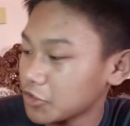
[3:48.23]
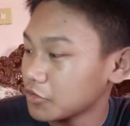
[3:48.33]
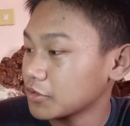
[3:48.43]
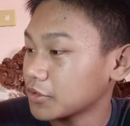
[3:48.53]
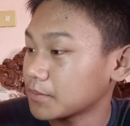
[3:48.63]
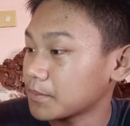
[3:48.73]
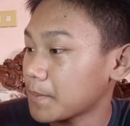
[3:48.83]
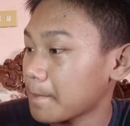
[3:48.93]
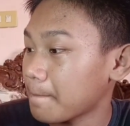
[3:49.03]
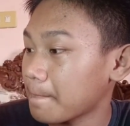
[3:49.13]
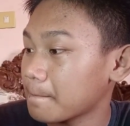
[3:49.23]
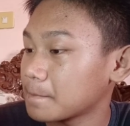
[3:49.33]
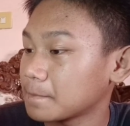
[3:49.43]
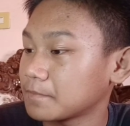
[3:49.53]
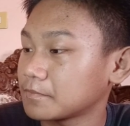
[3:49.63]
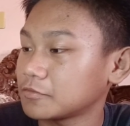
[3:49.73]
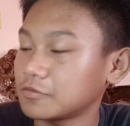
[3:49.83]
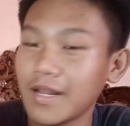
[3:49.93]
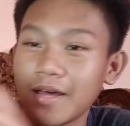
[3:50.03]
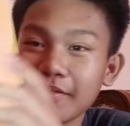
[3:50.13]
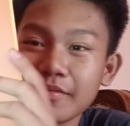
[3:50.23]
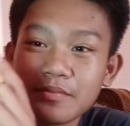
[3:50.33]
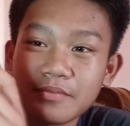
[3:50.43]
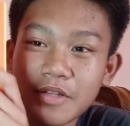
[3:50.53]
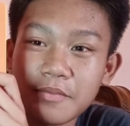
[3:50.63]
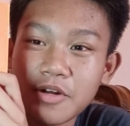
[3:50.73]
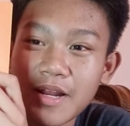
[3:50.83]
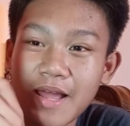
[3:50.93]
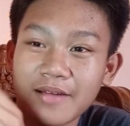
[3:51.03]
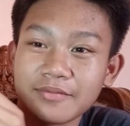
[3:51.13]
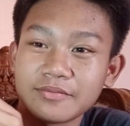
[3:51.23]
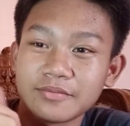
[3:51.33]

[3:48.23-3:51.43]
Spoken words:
Ano to? Wala. Bola lang.